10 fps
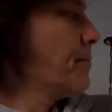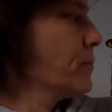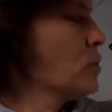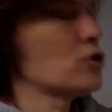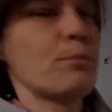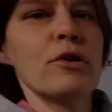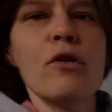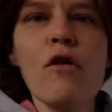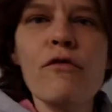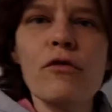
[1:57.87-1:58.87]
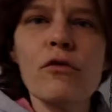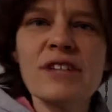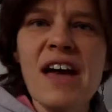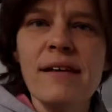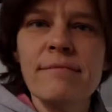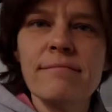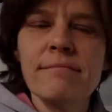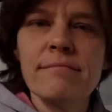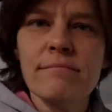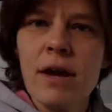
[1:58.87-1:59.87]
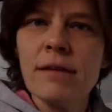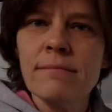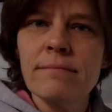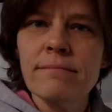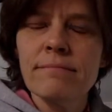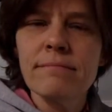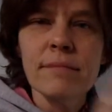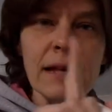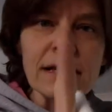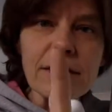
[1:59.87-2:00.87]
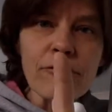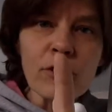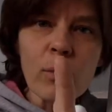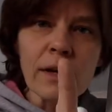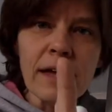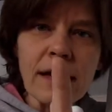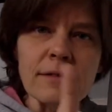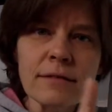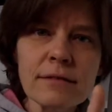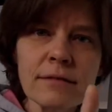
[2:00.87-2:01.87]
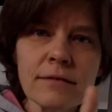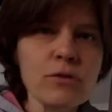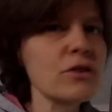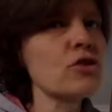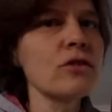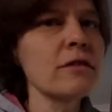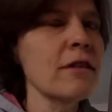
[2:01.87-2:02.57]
You just put over 10, right? Except for in one case. So this shouldn't